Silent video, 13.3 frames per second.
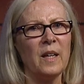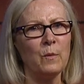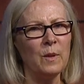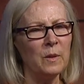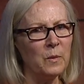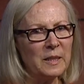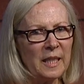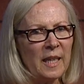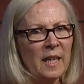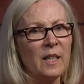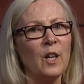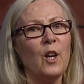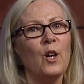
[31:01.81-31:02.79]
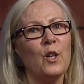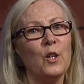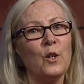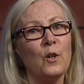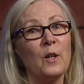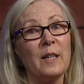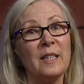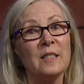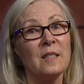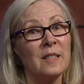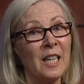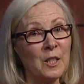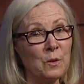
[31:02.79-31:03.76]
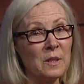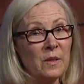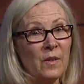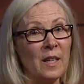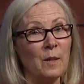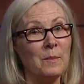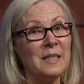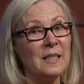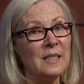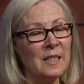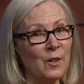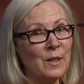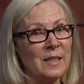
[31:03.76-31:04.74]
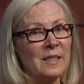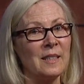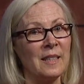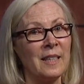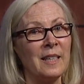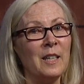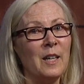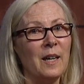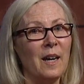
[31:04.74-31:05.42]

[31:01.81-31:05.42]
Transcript: And we will take your intellectual development seriously